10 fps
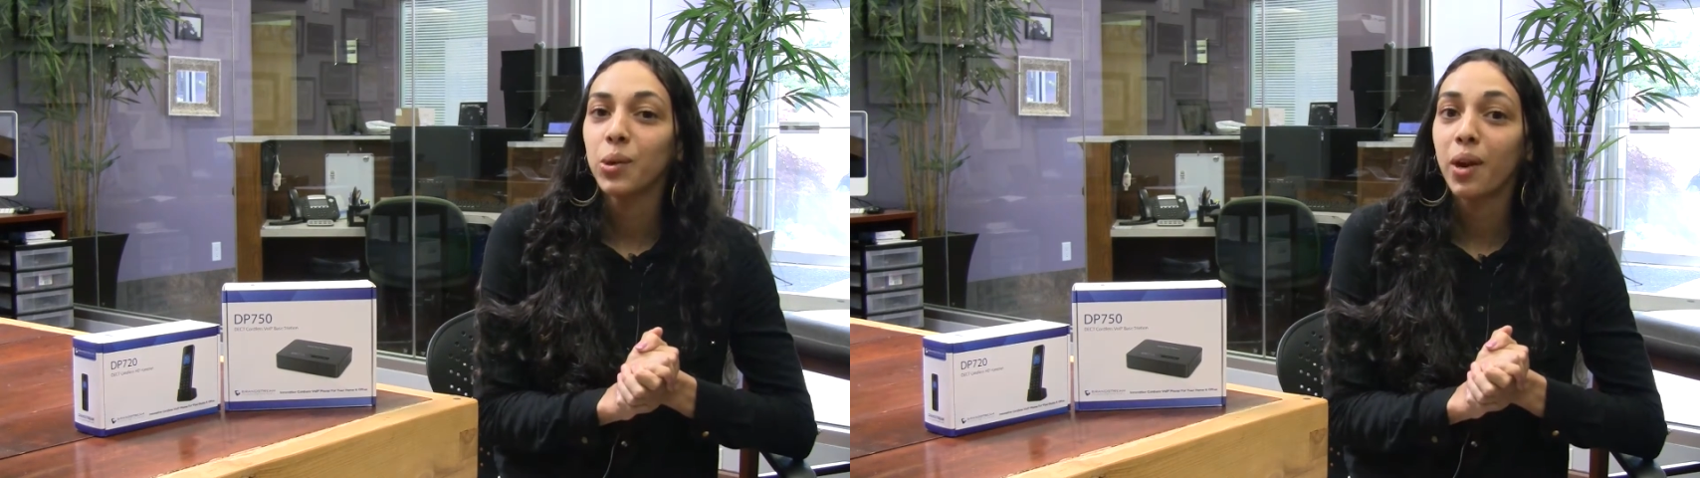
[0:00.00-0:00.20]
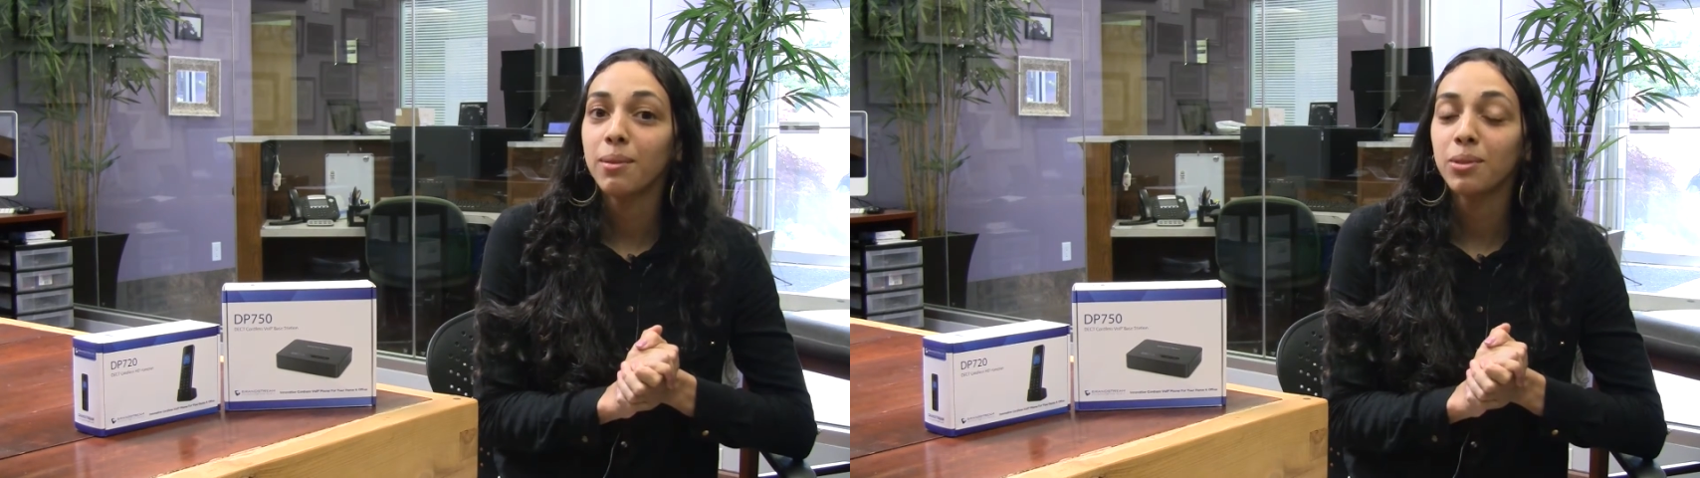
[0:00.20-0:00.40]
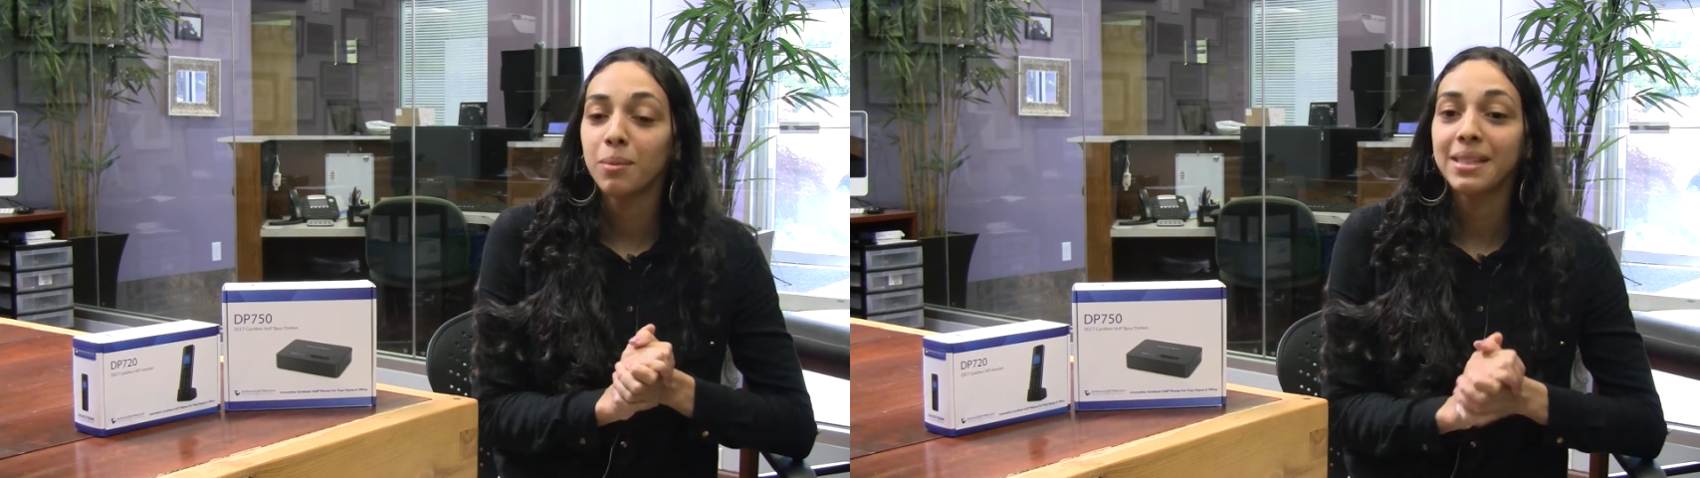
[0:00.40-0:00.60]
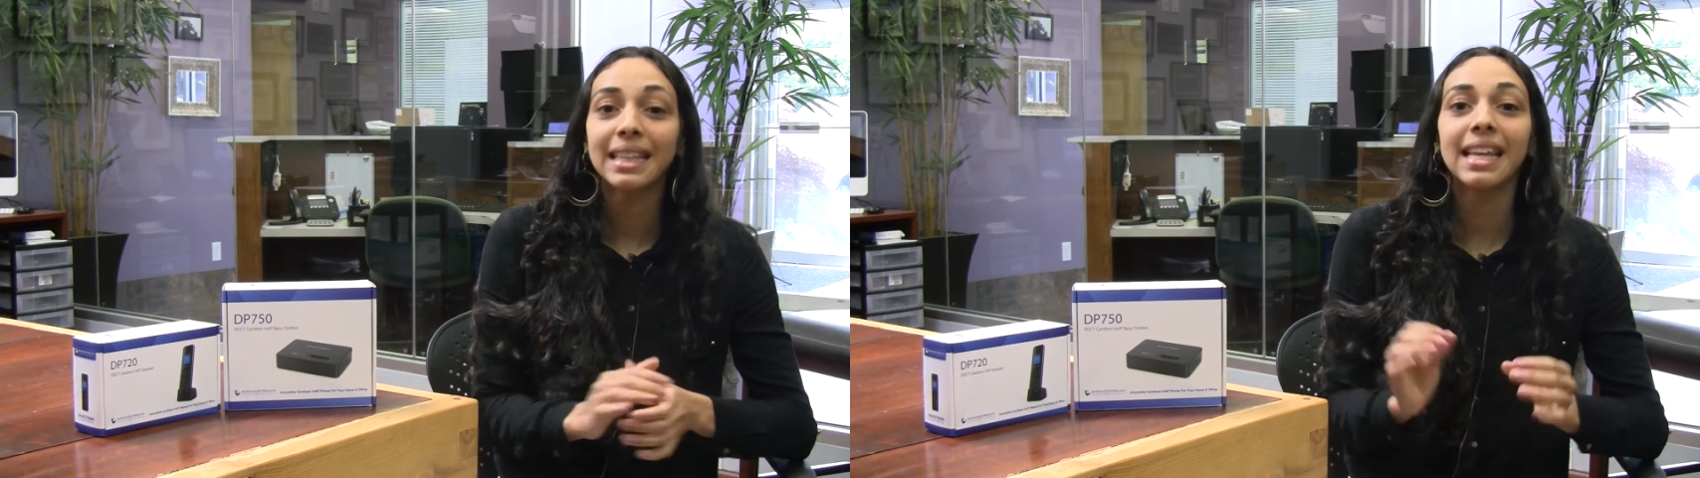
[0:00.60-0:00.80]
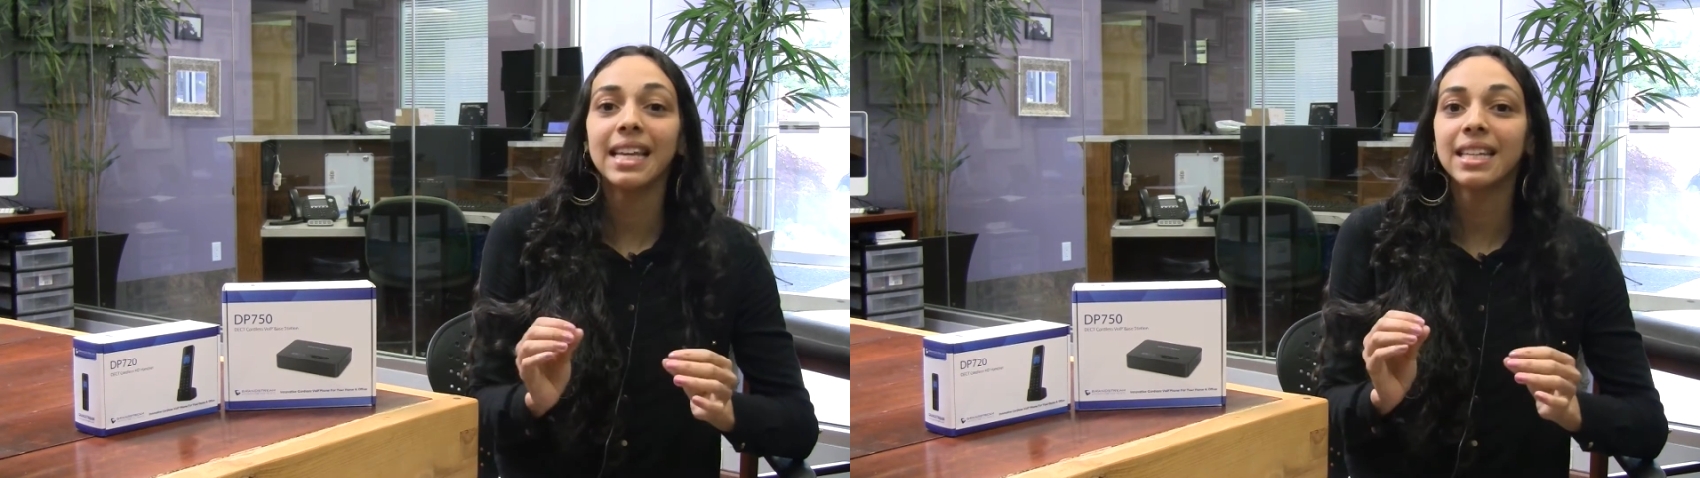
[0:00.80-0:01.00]
Grandstream's
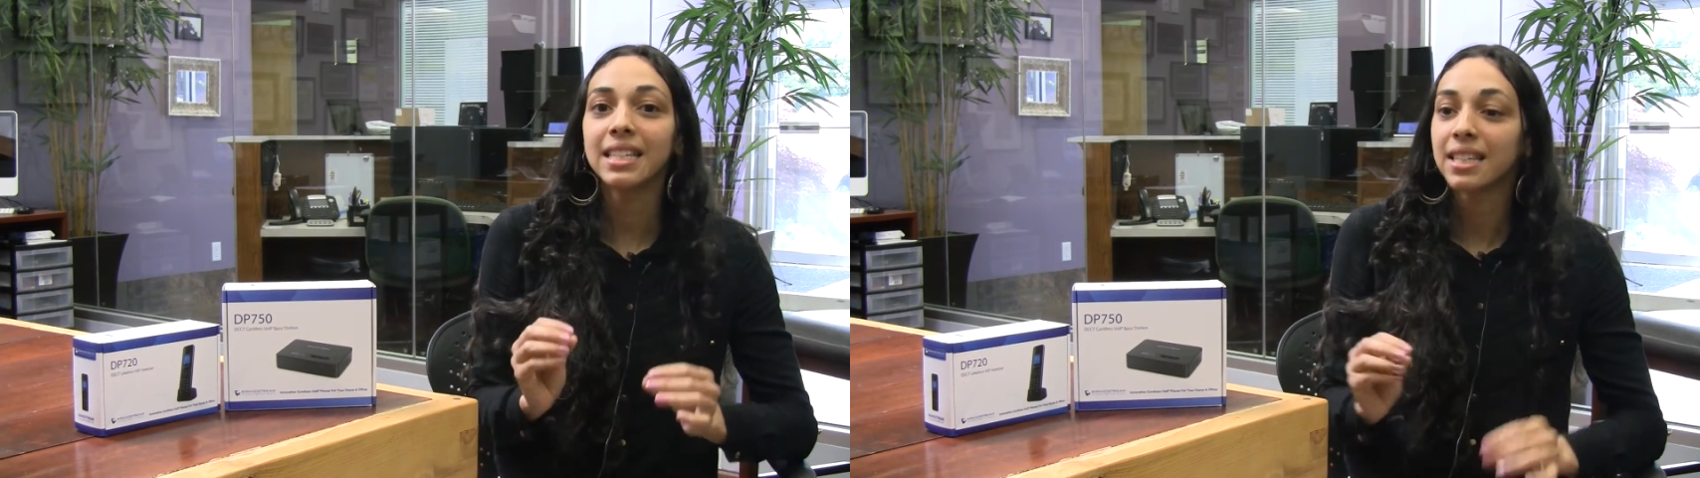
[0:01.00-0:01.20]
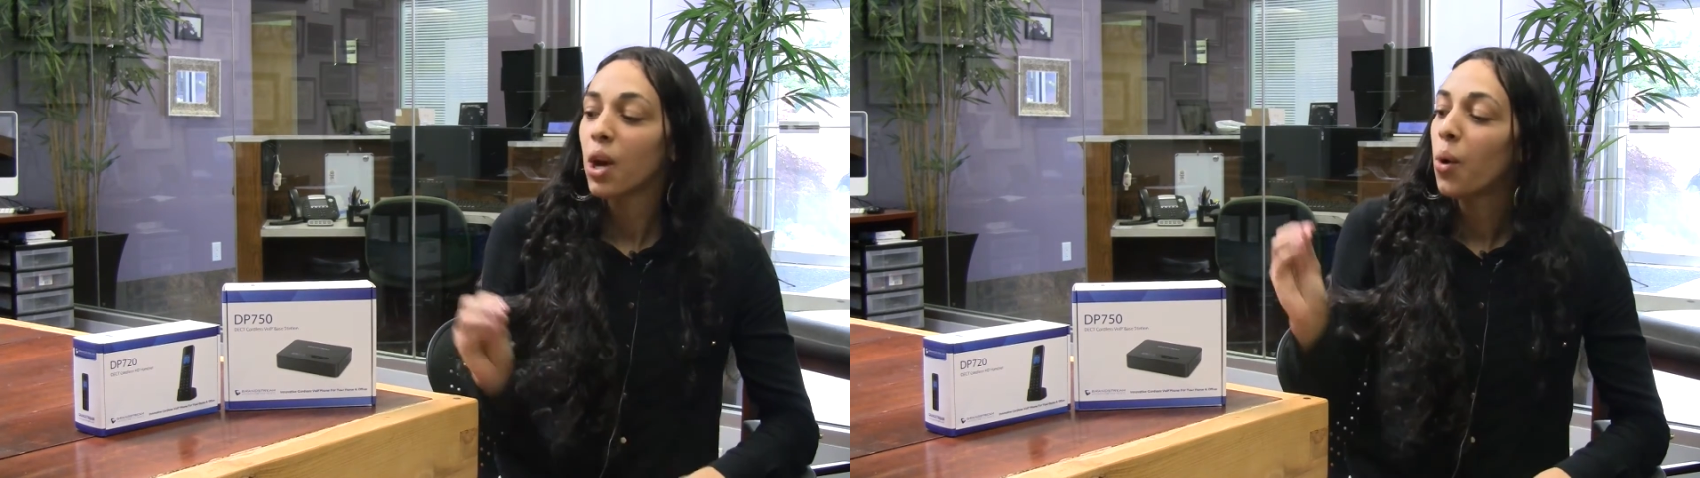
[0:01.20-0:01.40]
latest